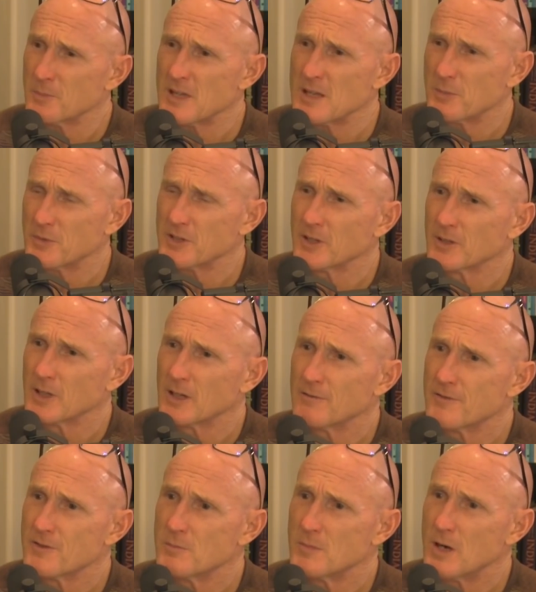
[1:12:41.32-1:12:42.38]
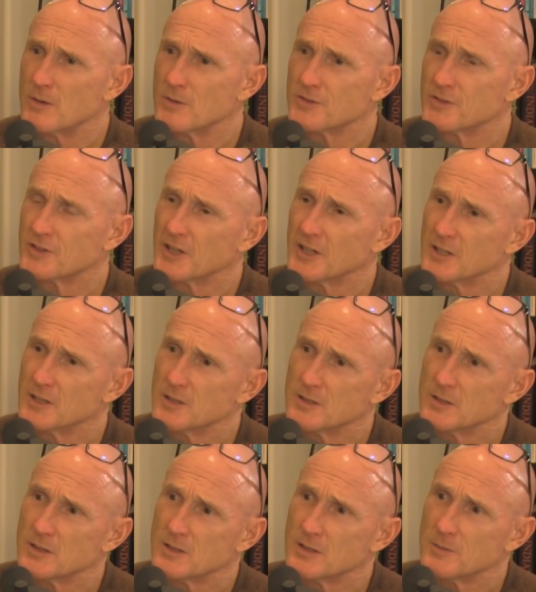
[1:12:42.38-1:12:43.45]
the people you love the most
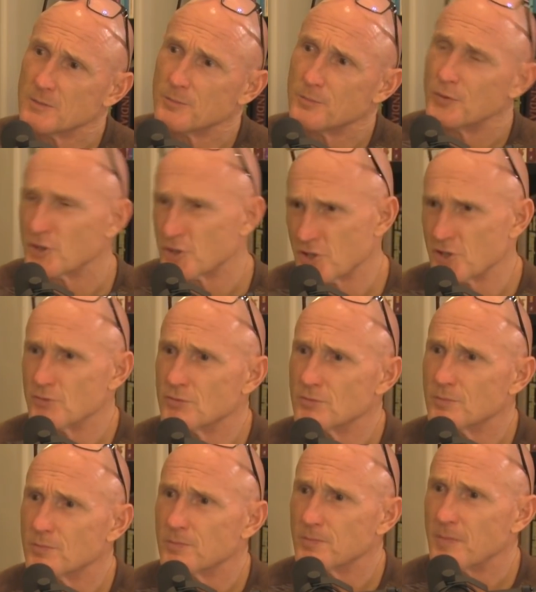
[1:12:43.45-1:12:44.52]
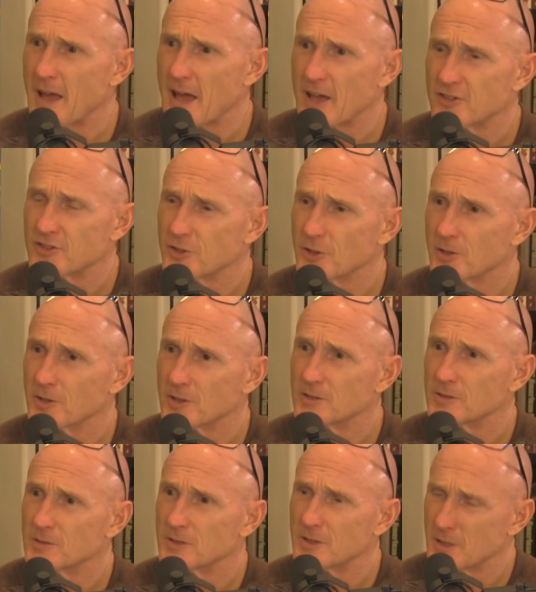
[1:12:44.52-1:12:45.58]
can push you past your
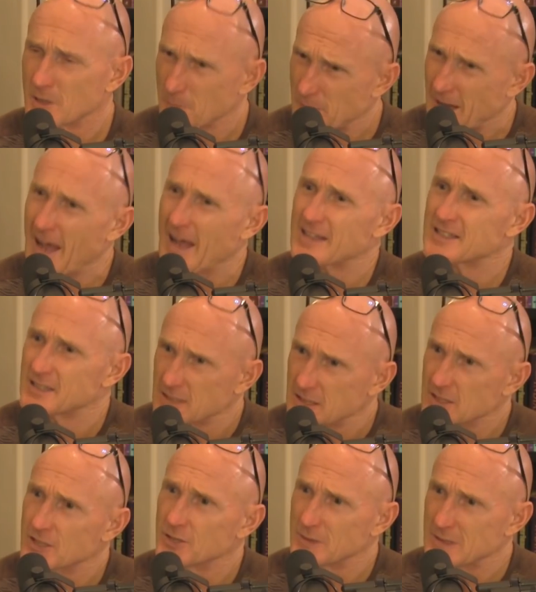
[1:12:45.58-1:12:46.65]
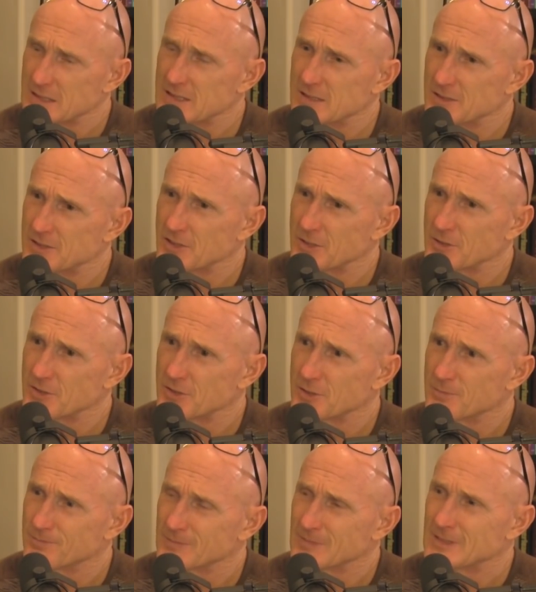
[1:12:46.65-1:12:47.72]
capacity to a, to
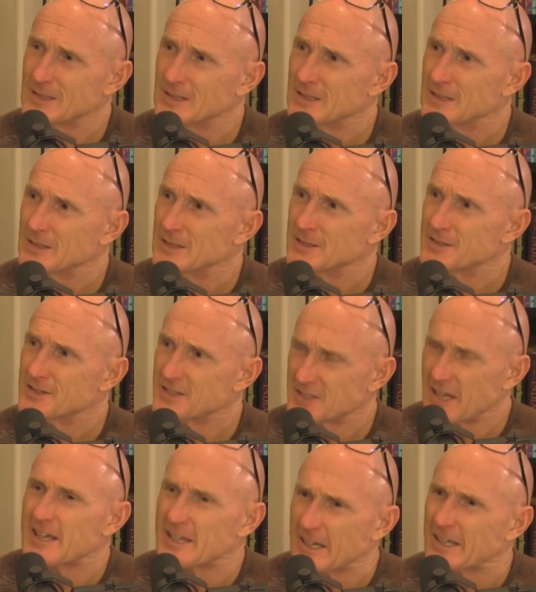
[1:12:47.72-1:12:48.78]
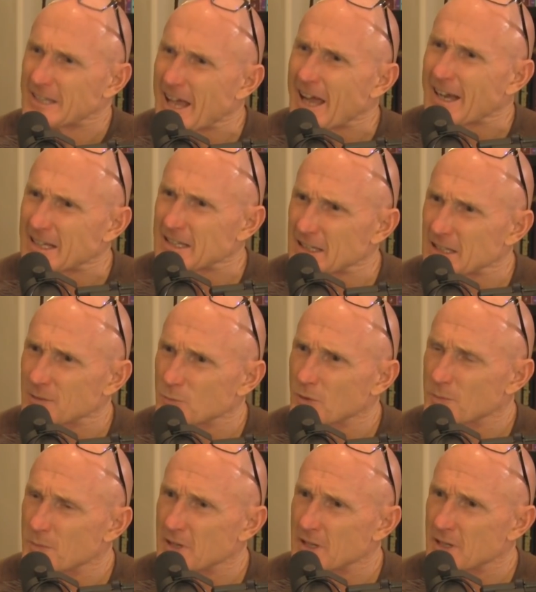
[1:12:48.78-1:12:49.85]
to stay connected
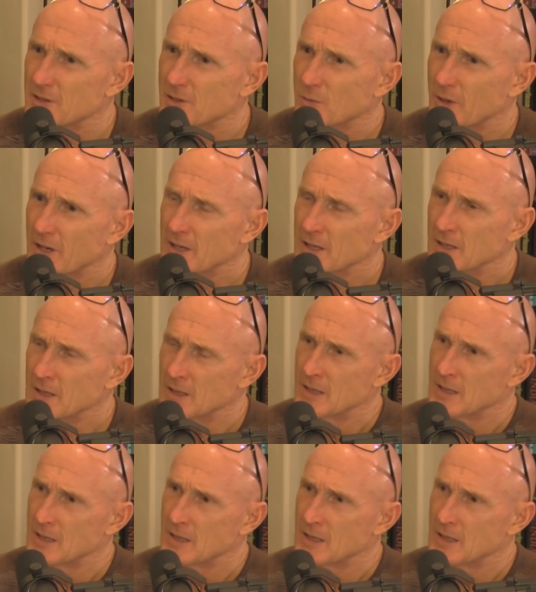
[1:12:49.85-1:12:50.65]
would be the way.